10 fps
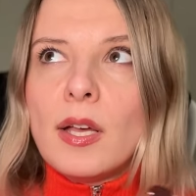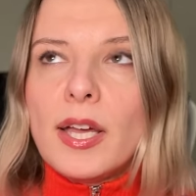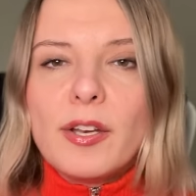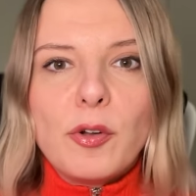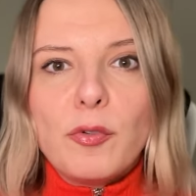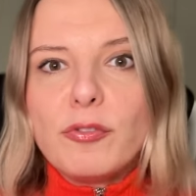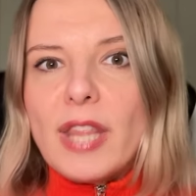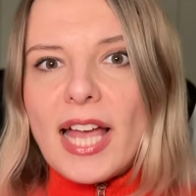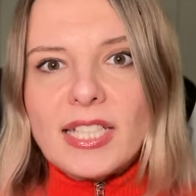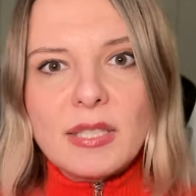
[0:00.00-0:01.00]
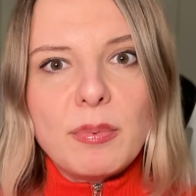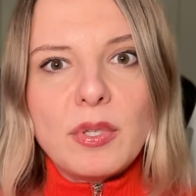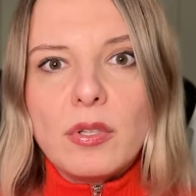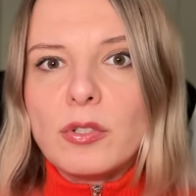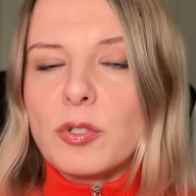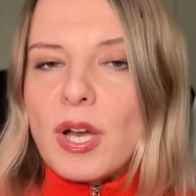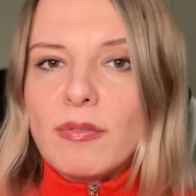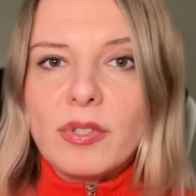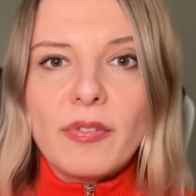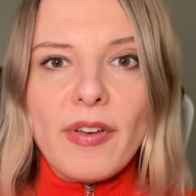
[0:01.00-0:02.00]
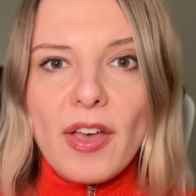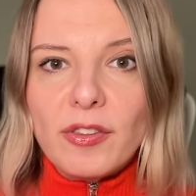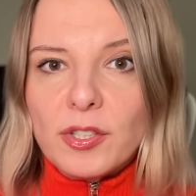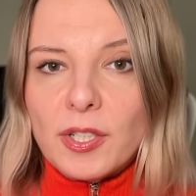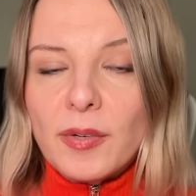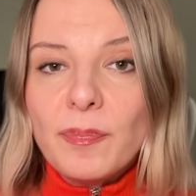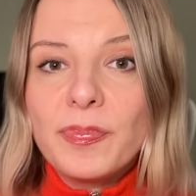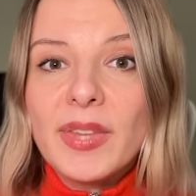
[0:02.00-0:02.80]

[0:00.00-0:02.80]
I don't know, flexible, travel further.